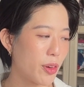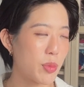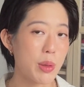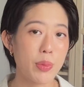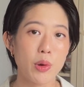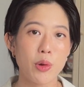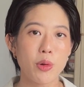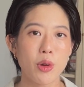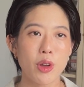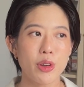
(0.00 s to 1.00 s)

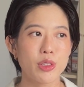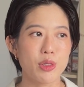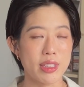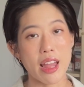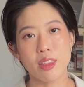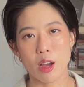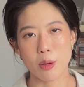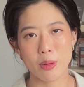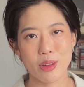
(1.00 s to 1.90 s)
people to stand up